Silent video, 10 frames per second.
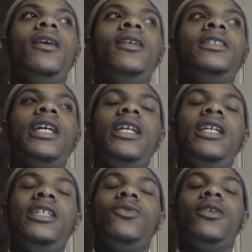and study
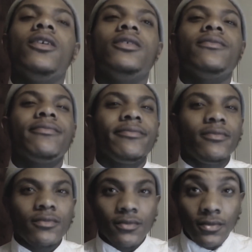these words.
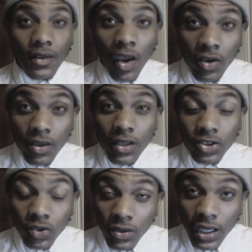Yeah,
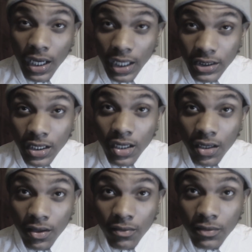did you think I studied
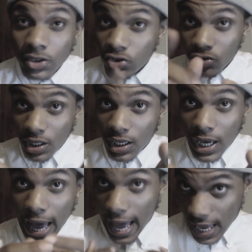them? Did you think
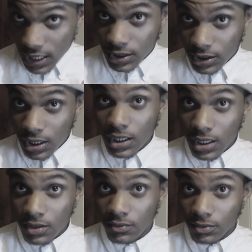I studied
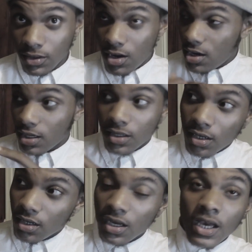them?
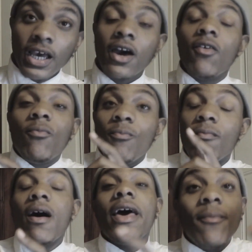No.
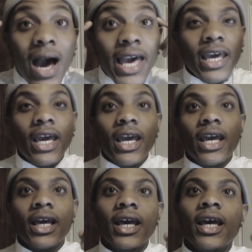In my
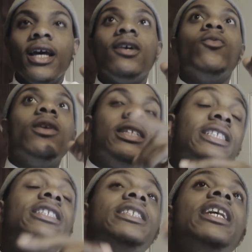head, when the
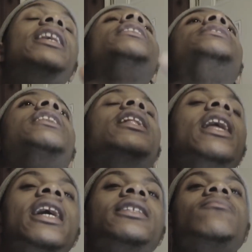teacher said that to the
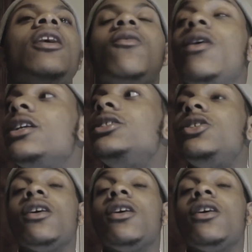class, I'm like, why is she